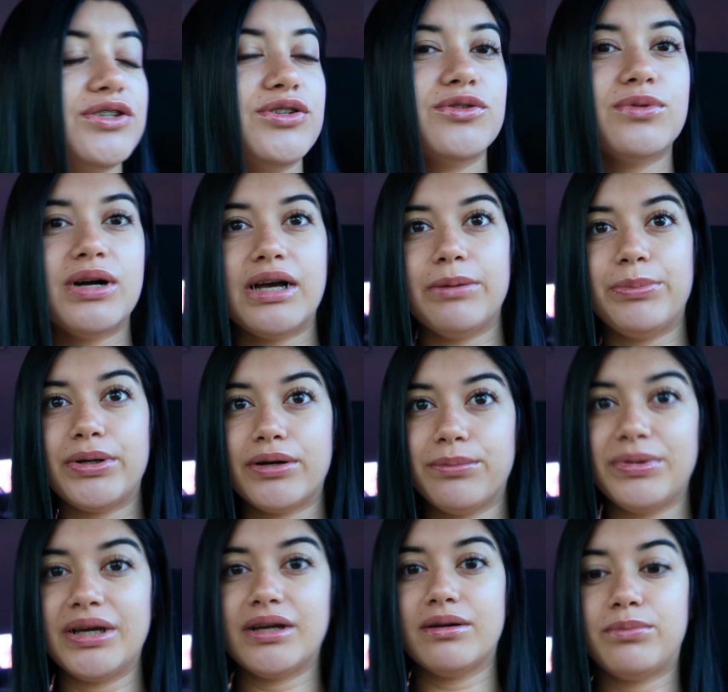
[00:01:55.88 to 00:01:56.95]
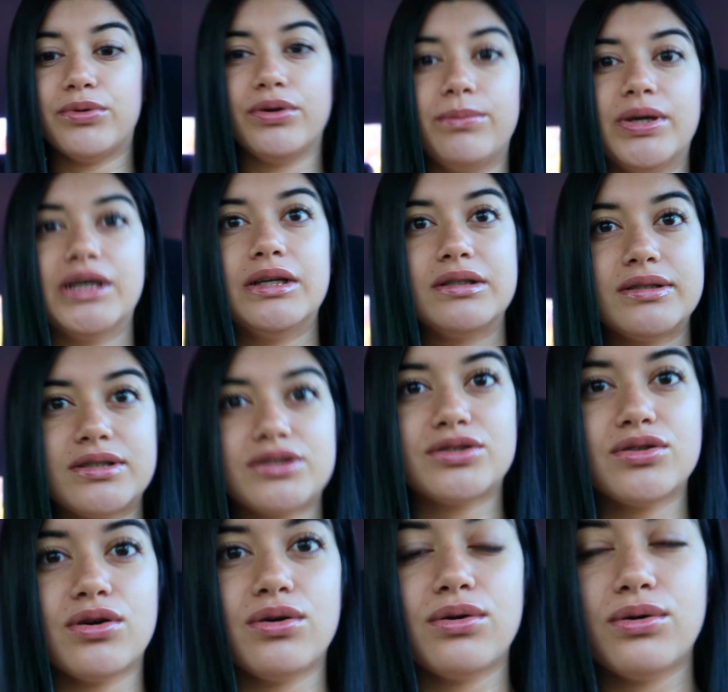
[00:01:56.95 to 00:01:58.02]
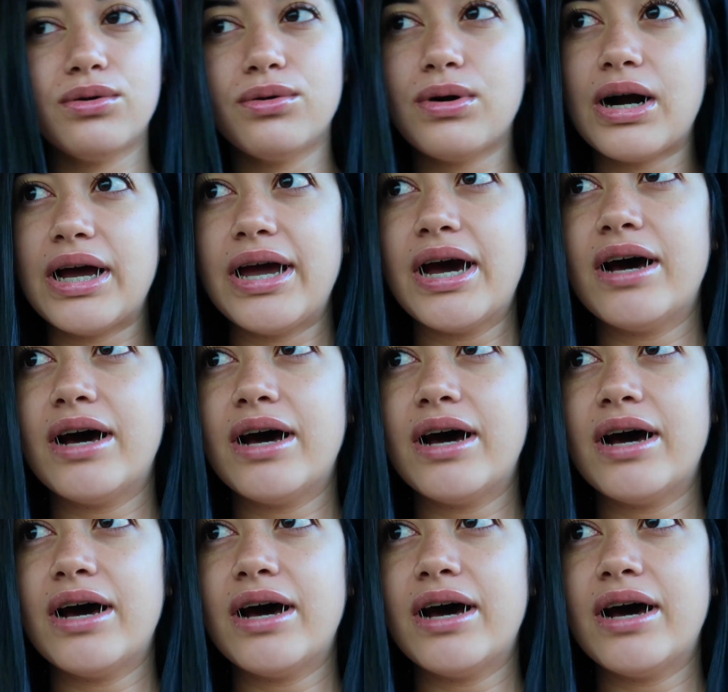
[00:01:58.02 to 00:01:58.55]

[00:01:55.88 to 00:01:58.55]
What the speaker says: like, you know what, I better make an appointment. So I